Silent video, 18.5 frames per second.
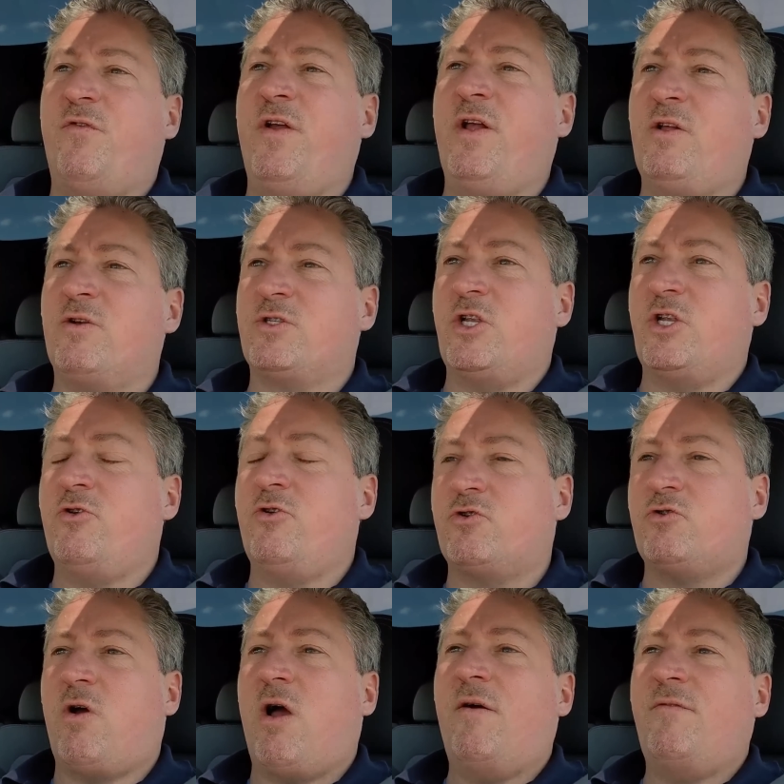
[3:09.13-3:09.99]
vehicles and you're
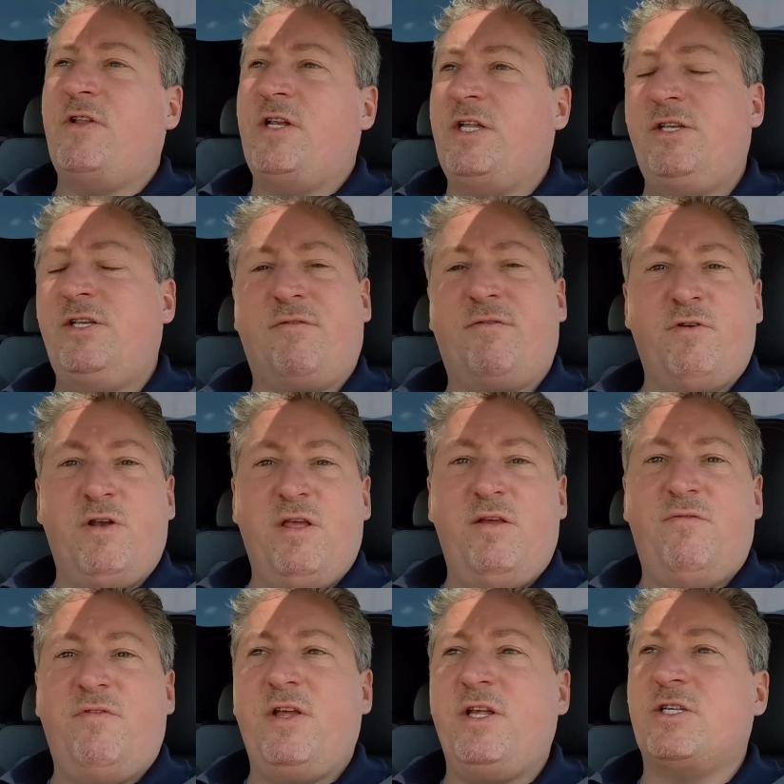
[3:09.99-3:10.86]
driving in different
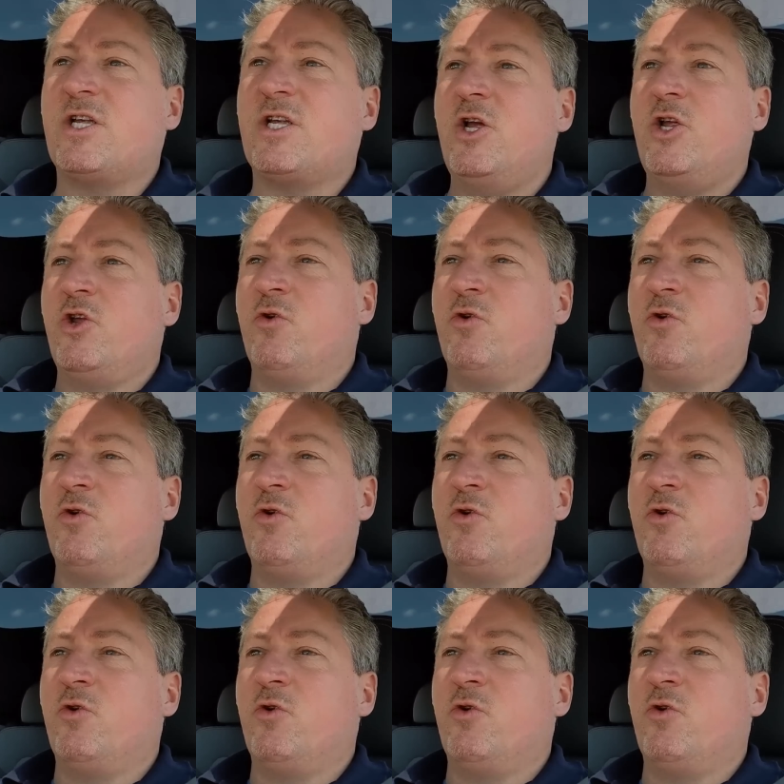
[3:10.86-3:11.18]
EVs,